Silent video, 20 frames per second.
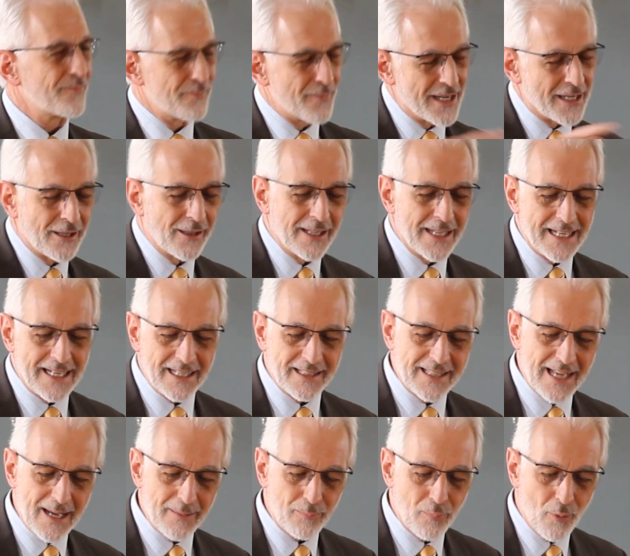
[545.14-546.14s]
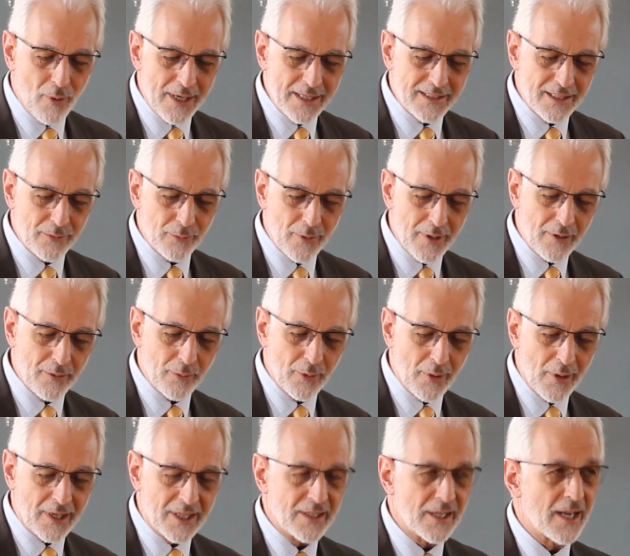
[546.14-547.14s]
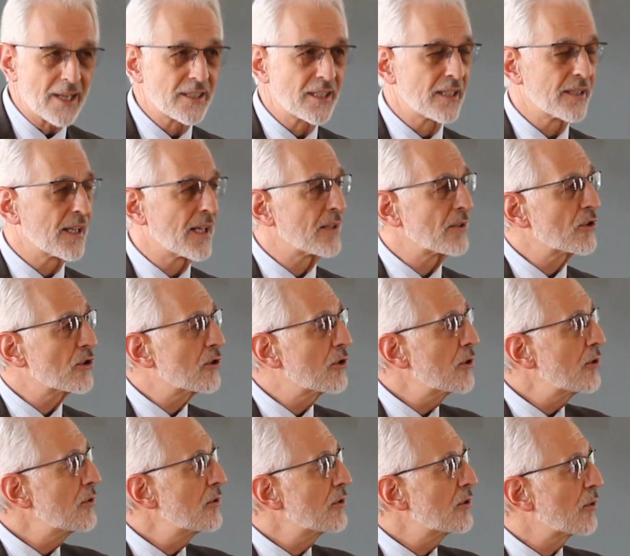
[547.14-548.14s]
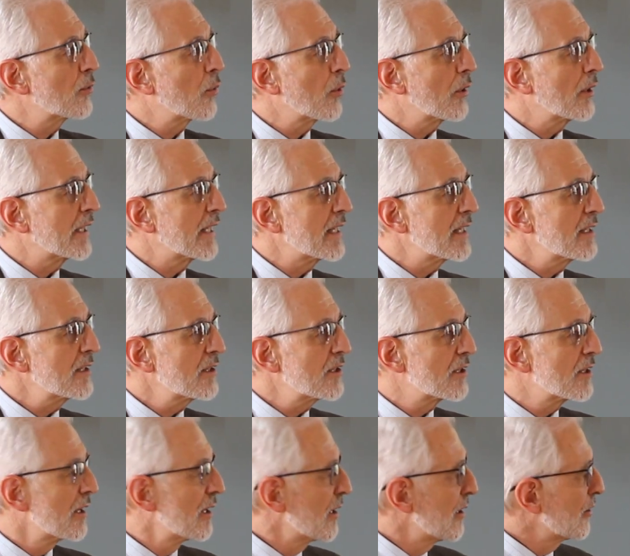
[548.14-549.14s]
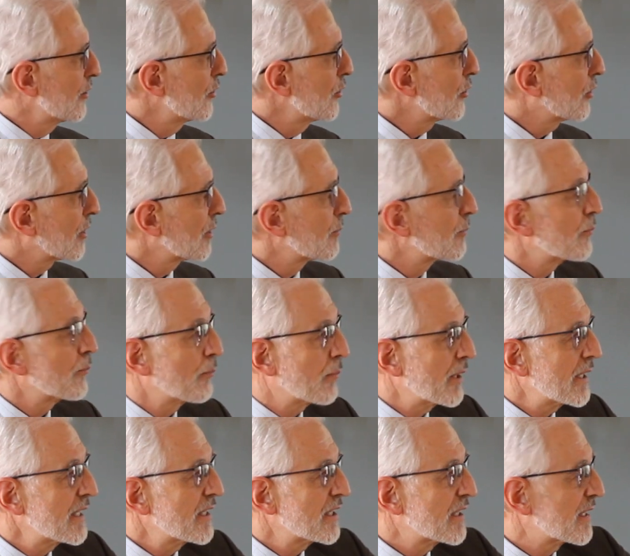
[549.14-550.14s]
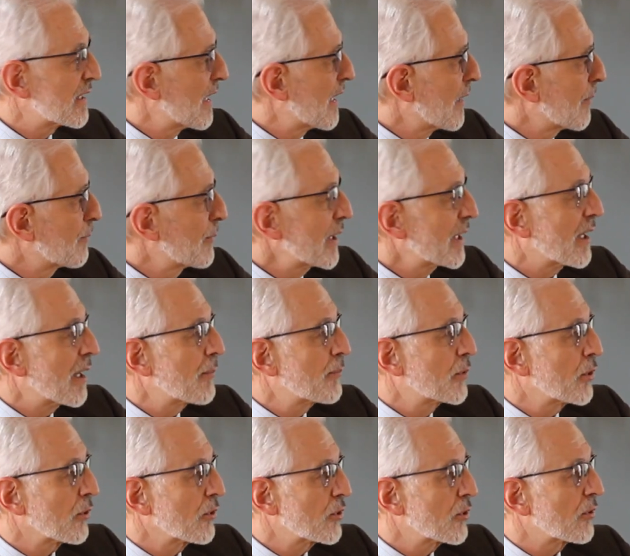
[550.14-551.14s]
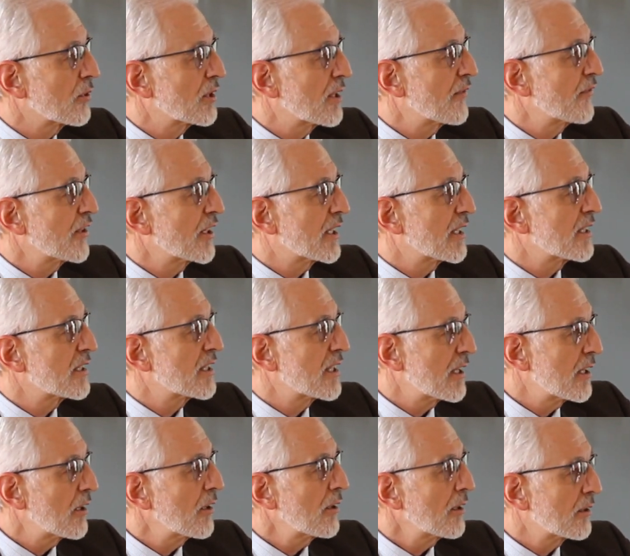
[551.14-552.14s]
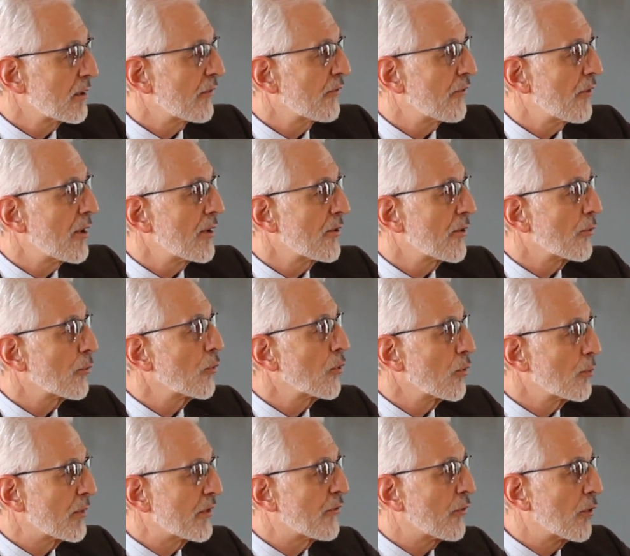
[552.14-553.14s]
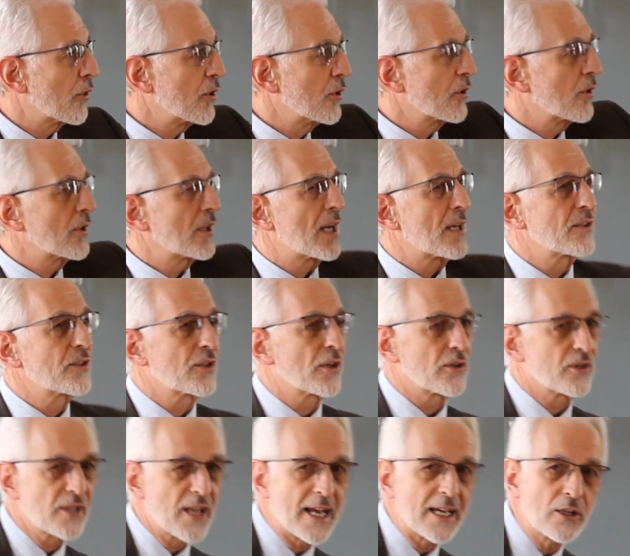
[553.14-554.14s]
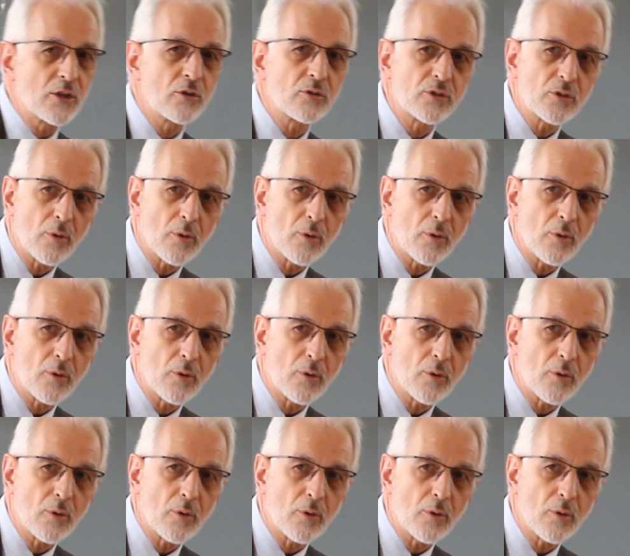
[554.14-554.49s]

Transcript: mingling at that point, so we're recognizing the student awardees. You can please pick up your certificates here at the front of the room before we do that. So thank you.